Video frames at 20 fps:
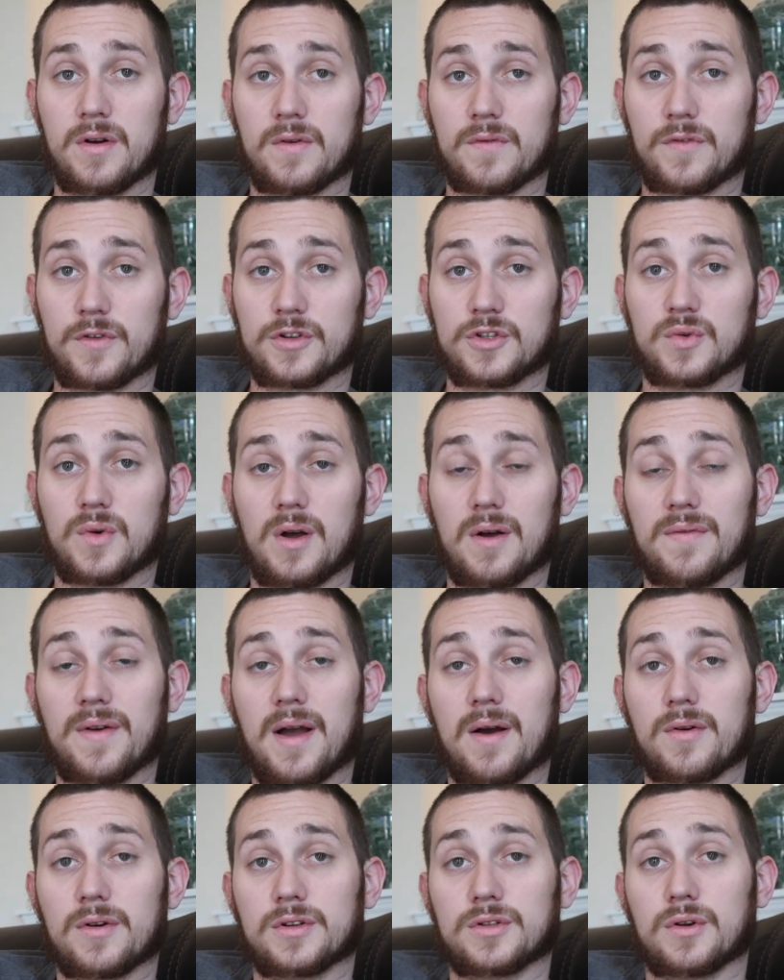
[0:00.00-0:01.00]
for 12
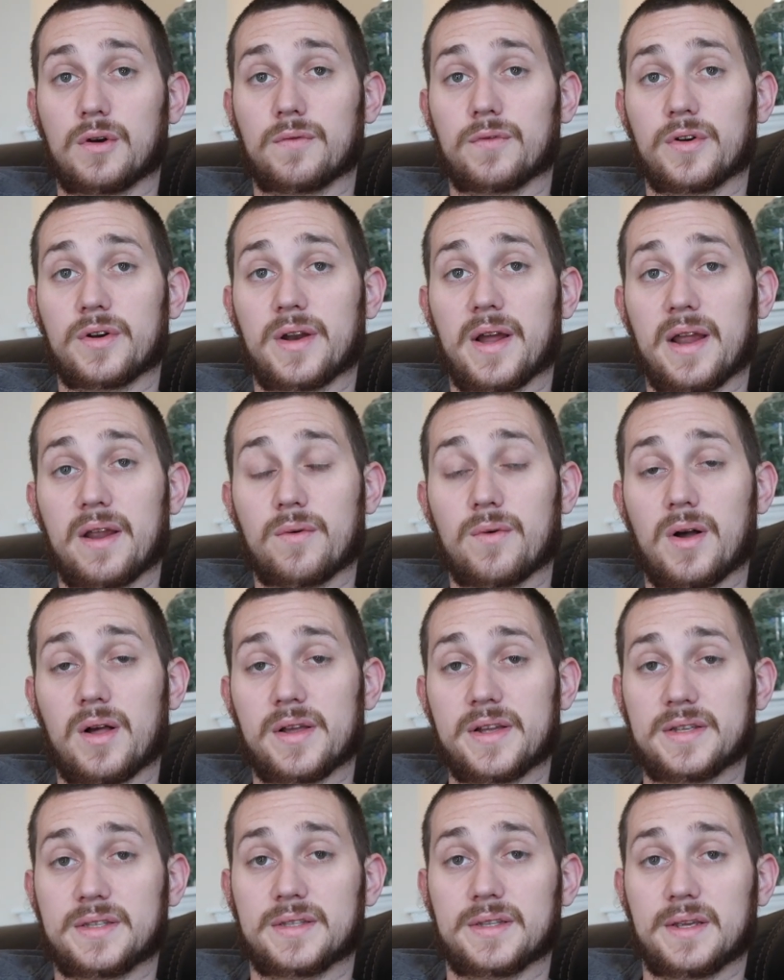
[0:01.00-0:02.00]
hours overnight while
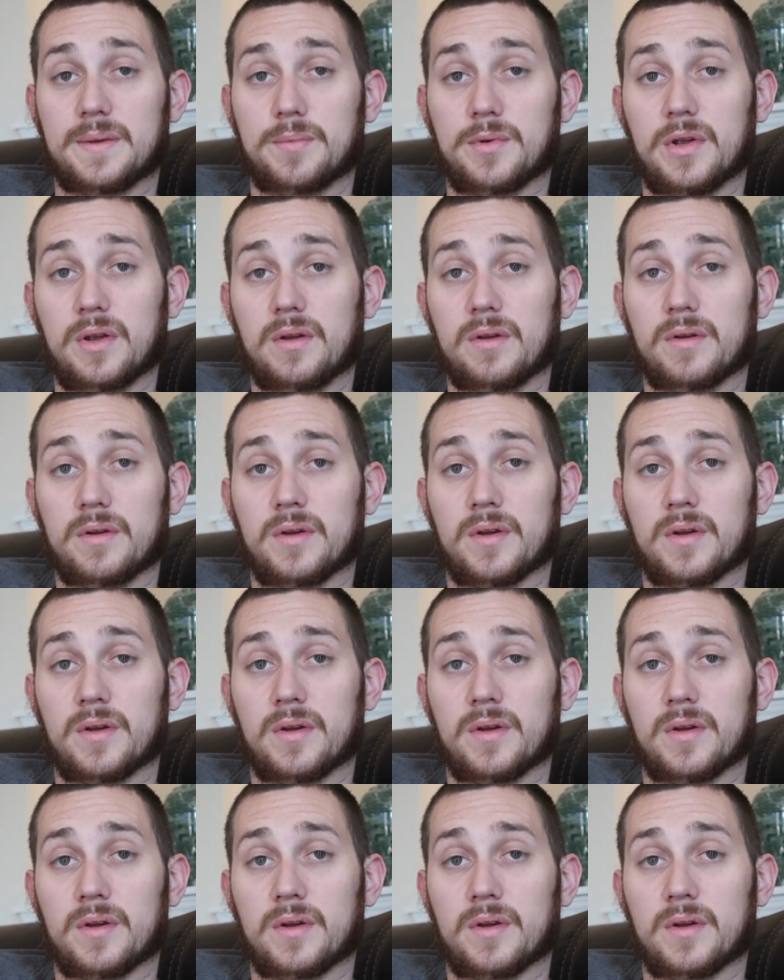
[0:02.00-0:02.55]
he's sleeping,